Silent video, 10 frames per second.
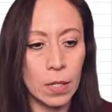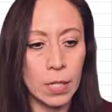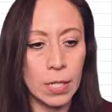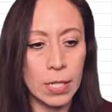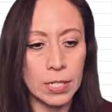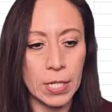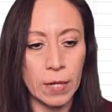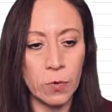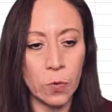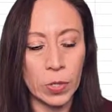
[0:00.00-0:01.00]
And let's
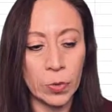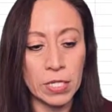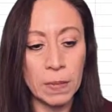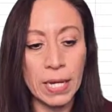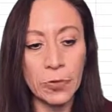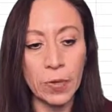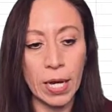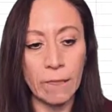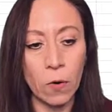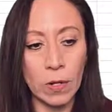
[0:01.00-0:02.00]
say if you want to expand, you
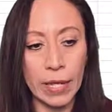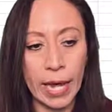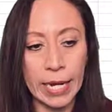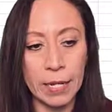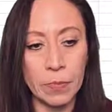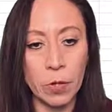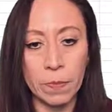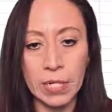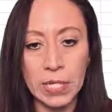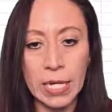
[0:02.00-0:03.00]
have all the item
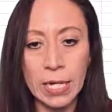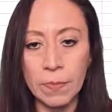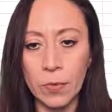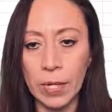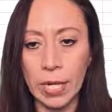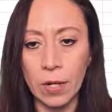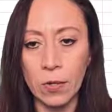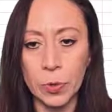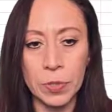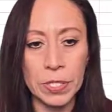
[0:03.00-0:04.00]
numbers here. We
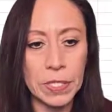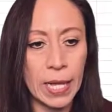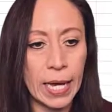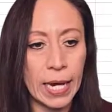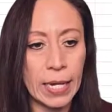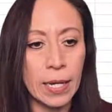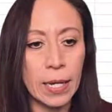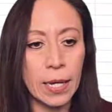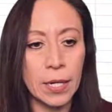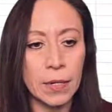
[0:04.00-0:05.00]
can go to design,
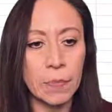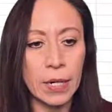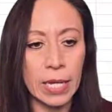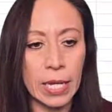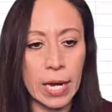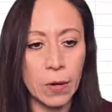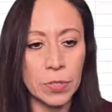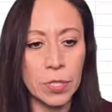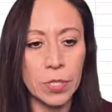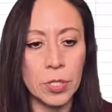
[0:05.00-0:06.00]
report
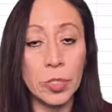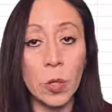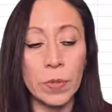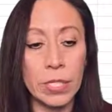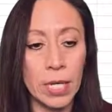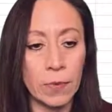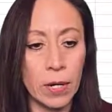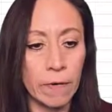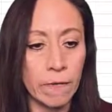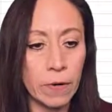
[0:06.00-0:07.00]
layout, show in
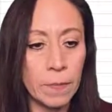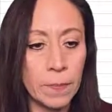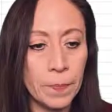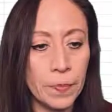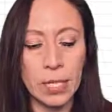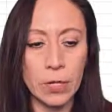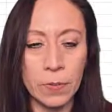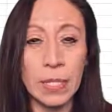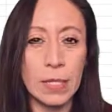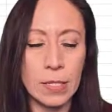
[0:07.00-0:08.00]
tabular form. It's a
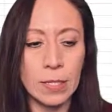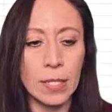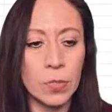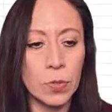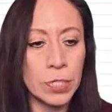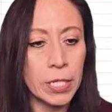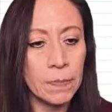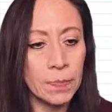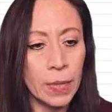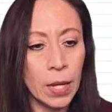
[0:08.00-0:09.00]
little bit easier to
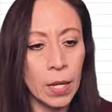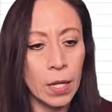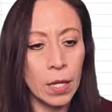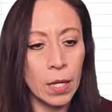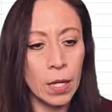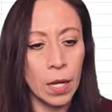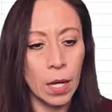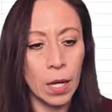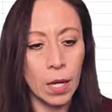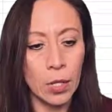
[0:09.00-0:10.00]
see.
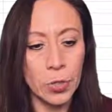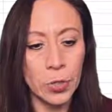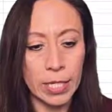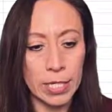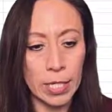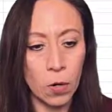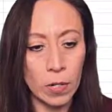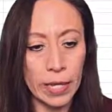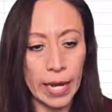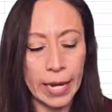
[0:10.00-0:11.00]
You can see
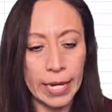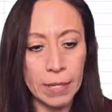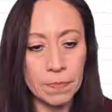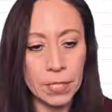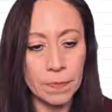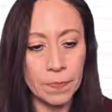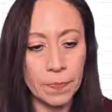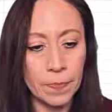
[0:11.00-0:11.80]
all the items